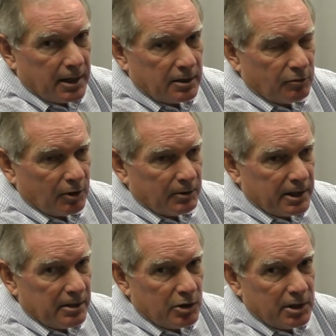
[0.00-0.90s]
It's very
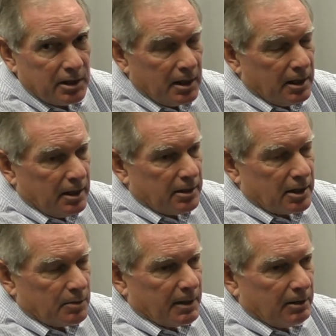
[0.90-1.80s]
easy. It
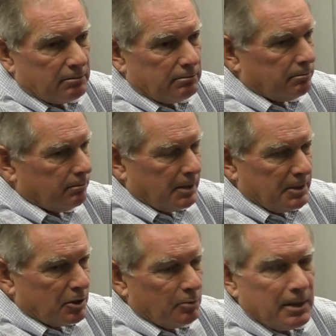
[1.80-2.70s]
takes about maybe
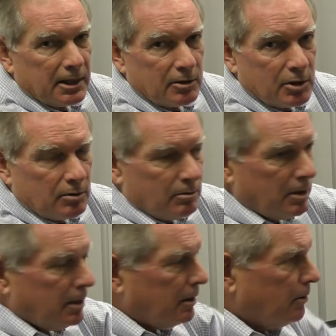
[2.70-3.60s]
2 minutes
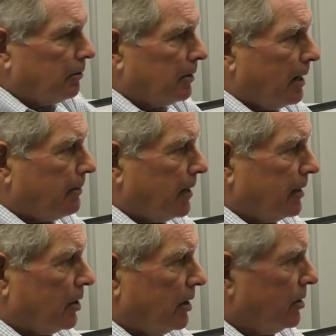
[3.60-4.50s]
to go through that
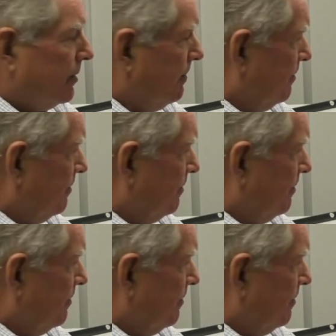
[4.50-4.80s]
process.